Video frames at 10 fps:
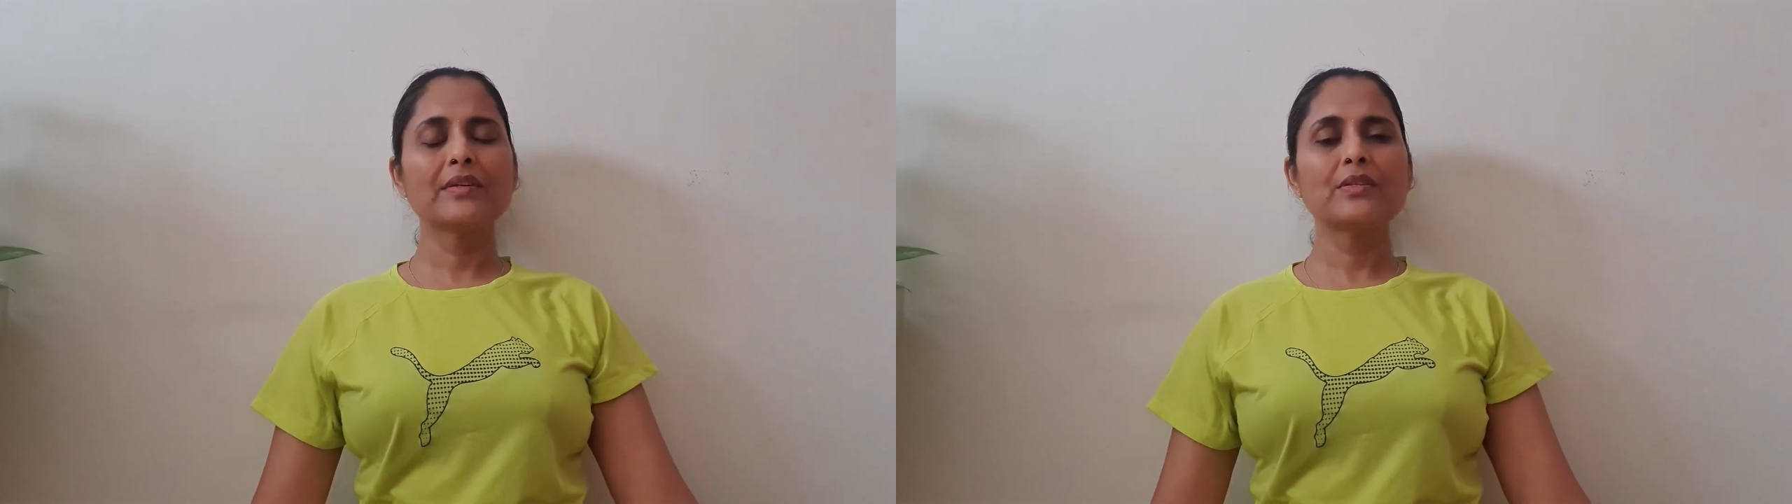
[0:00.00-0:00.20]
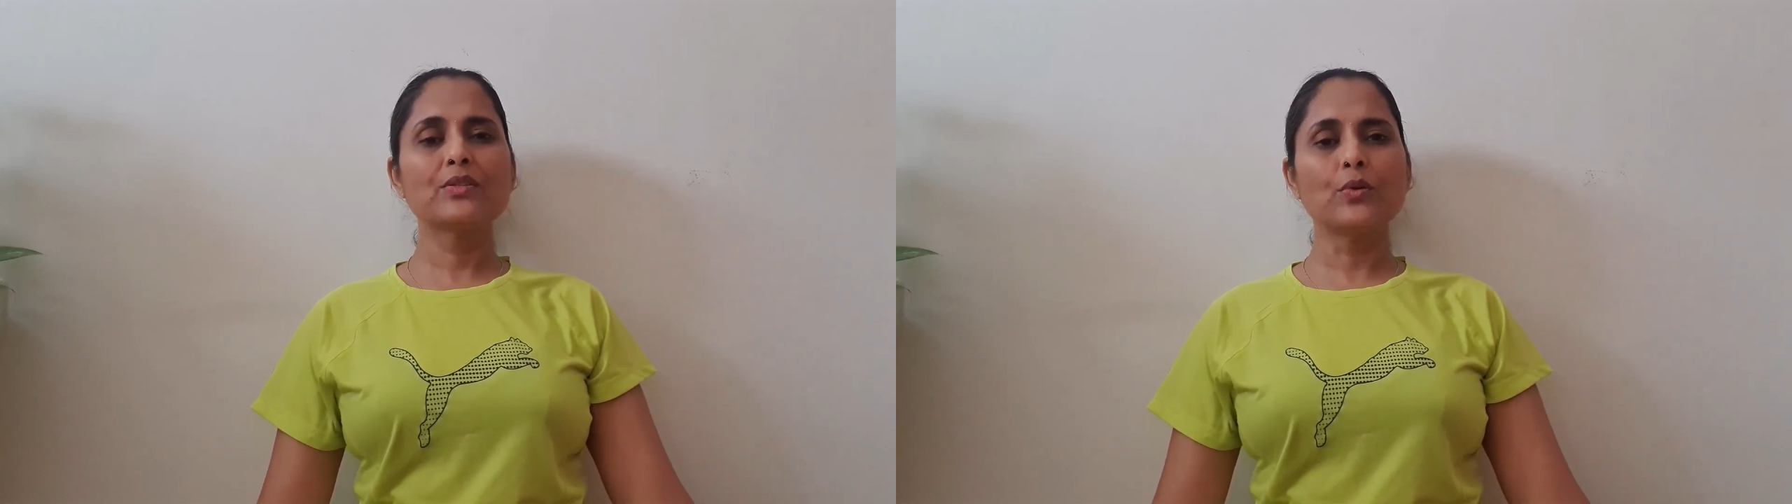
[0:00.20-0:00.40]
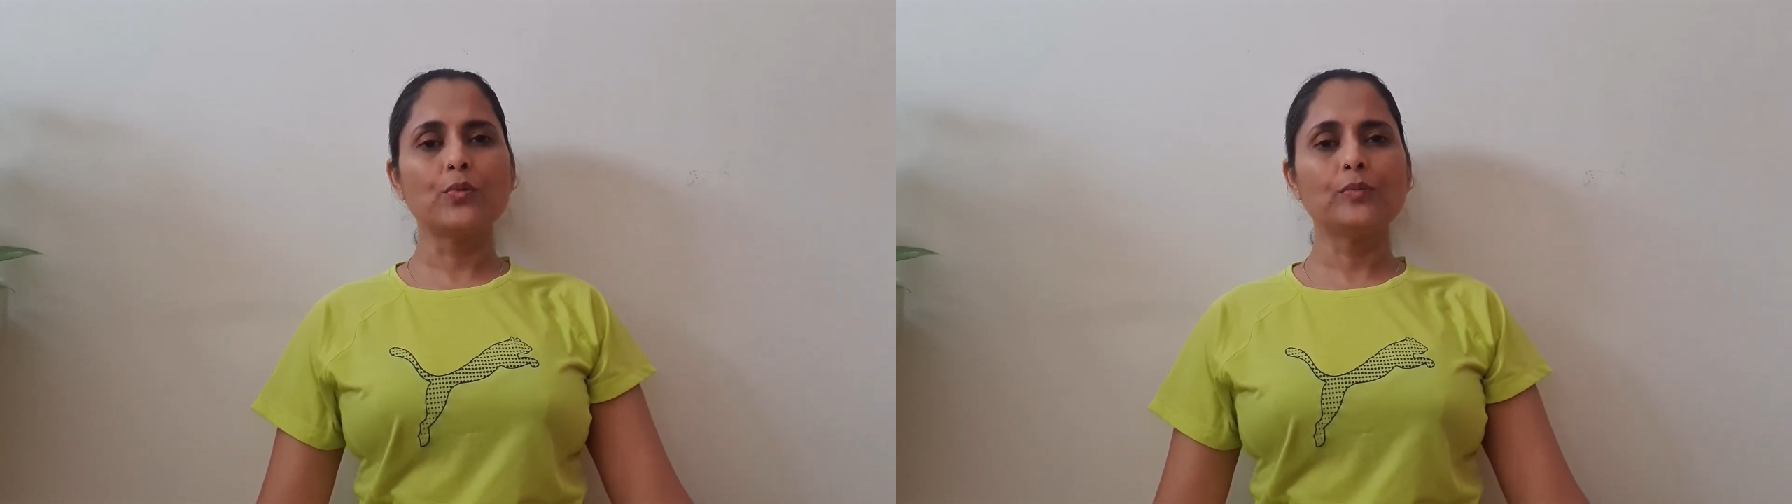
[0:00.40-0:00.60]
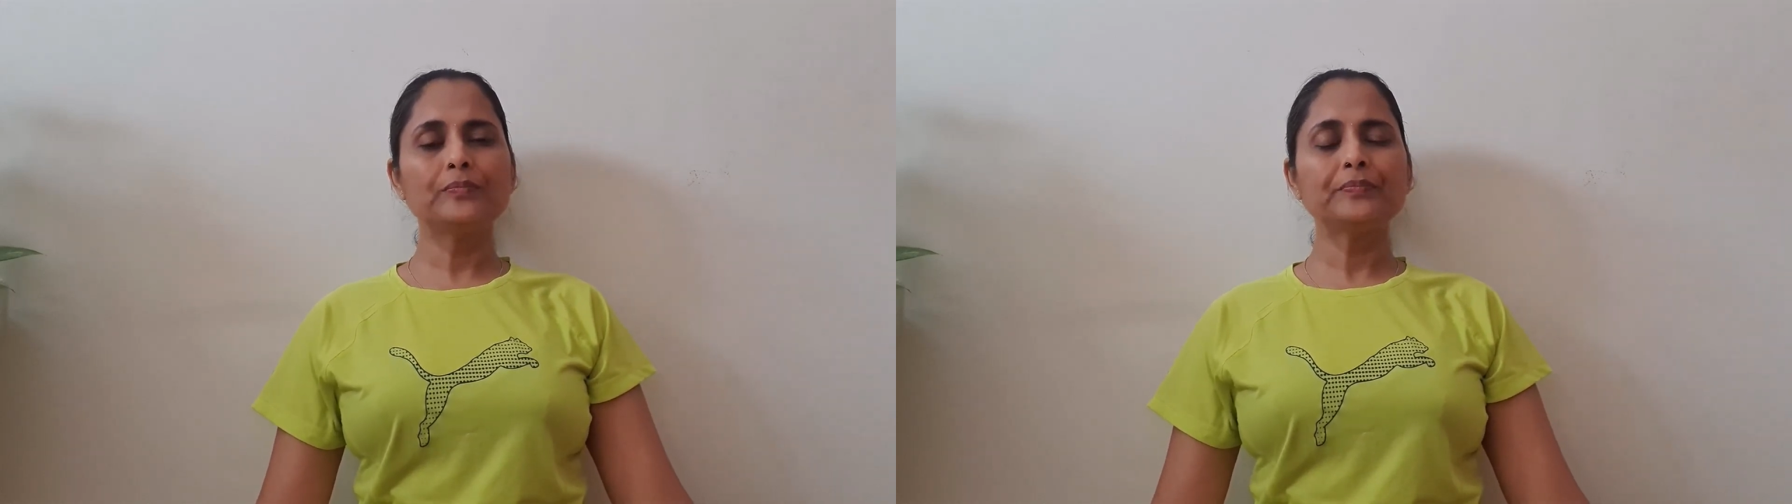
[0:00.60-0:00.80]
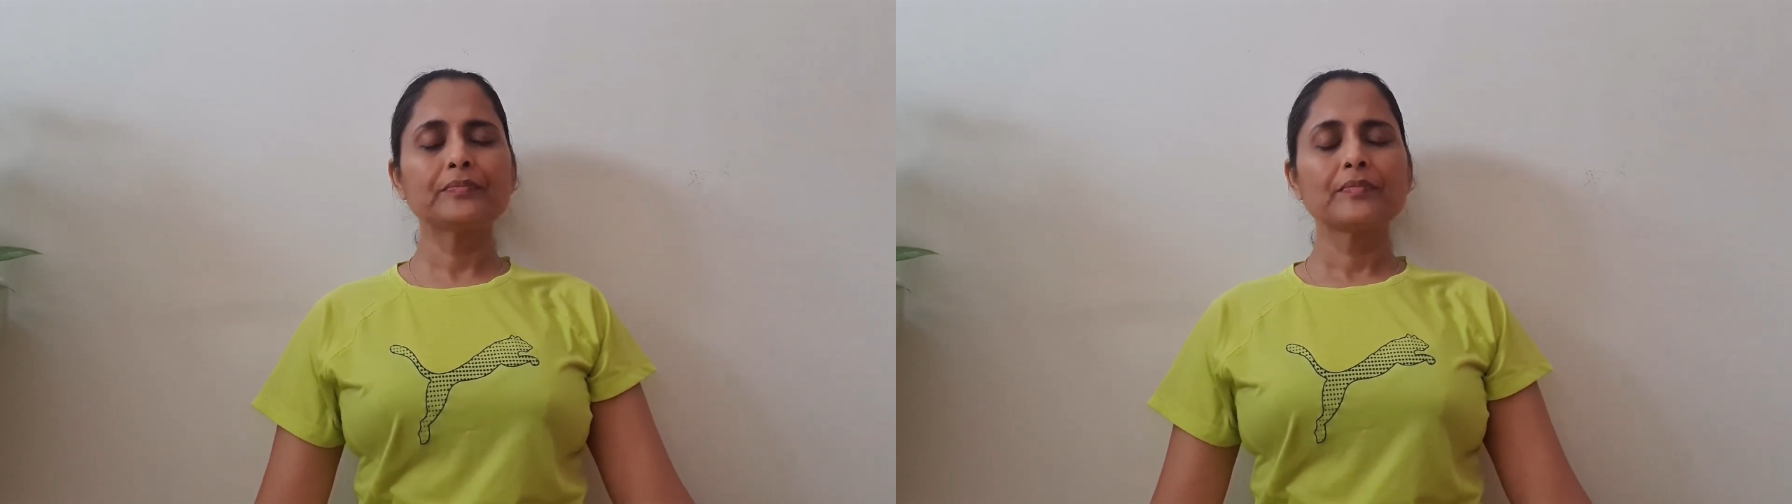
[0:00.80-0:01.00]
So
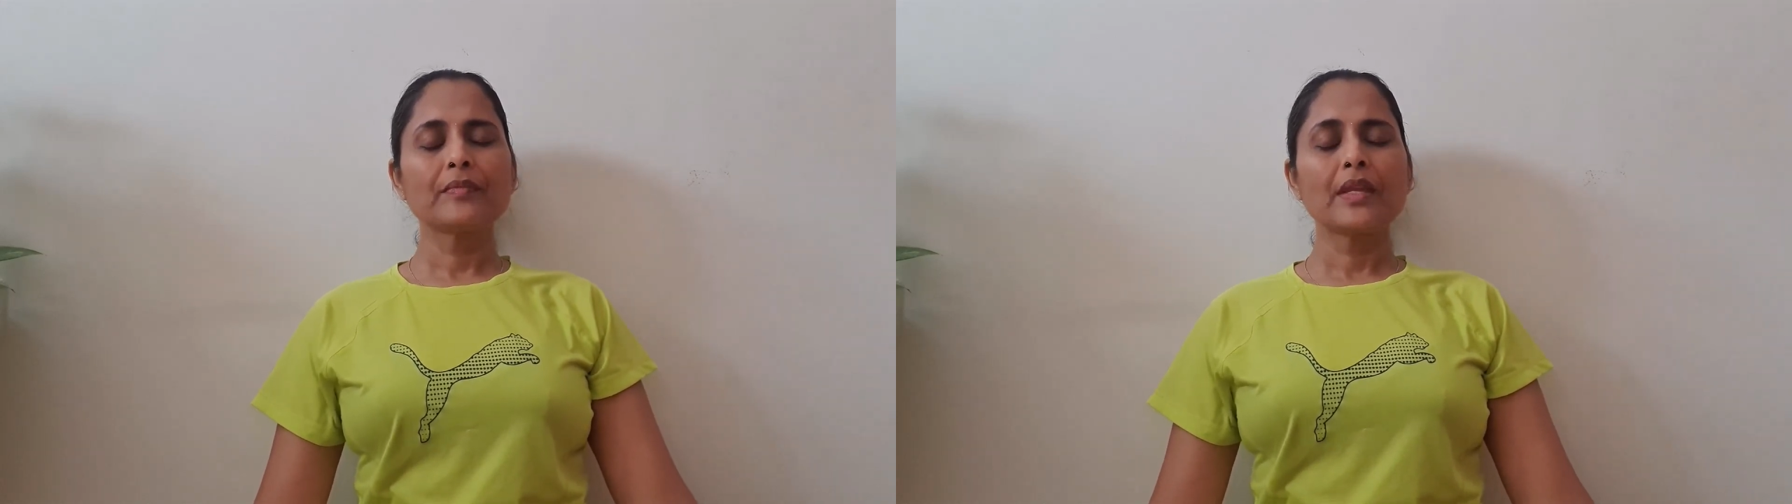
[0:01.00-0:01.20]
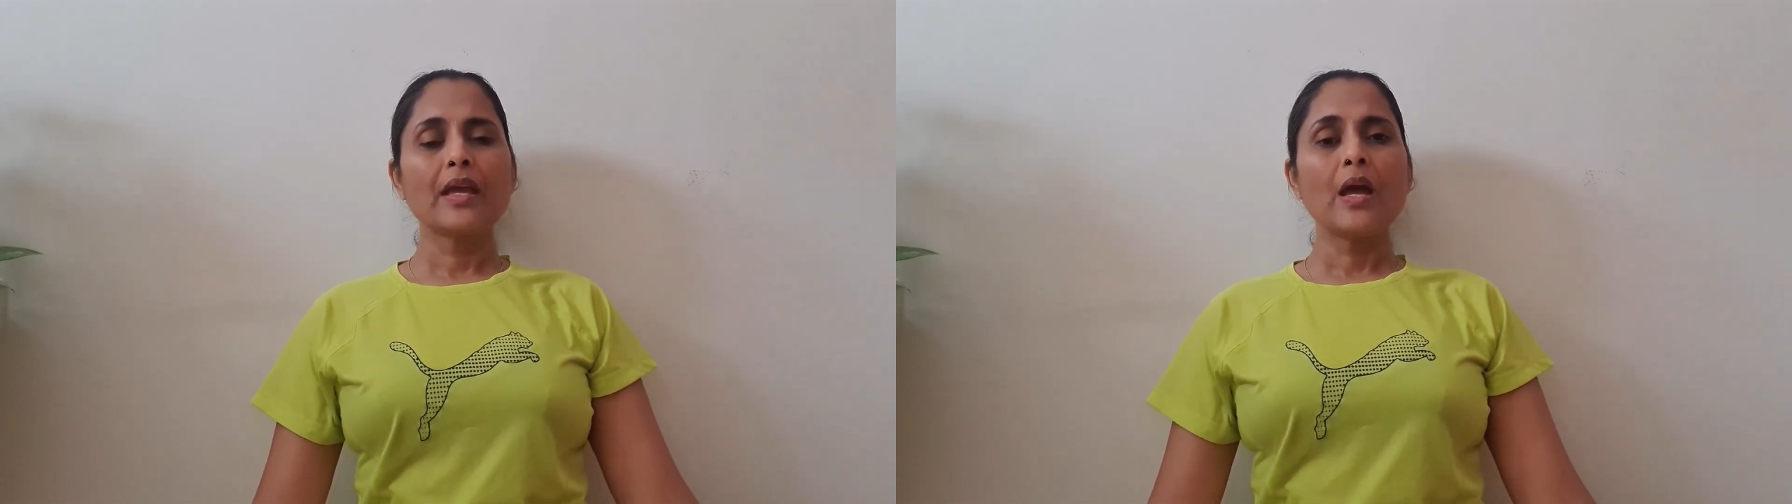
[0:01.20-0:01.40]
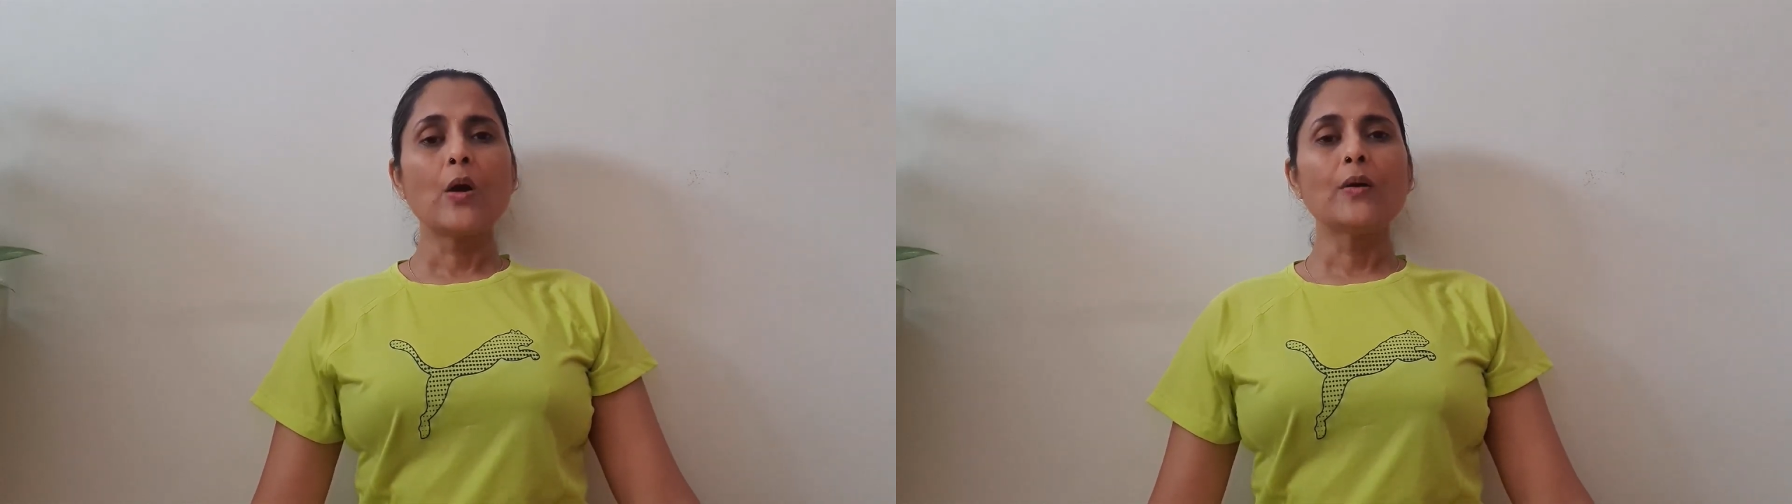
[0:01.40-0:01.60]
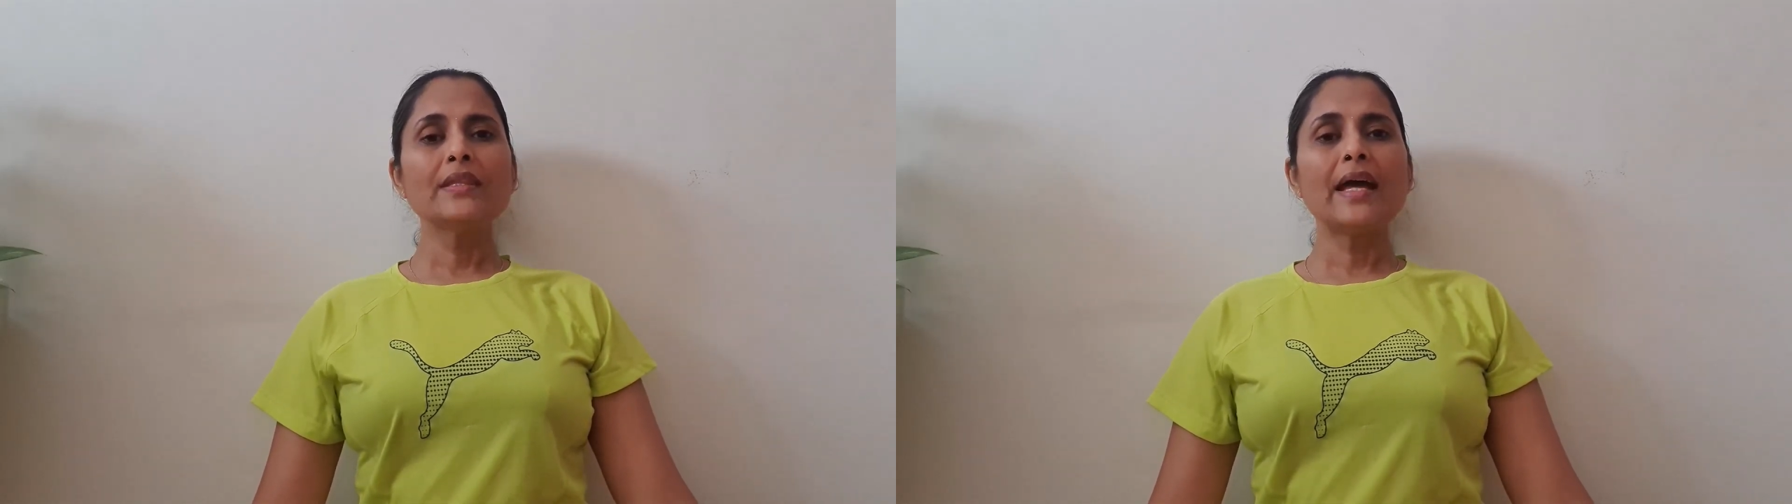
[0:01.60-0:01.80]
on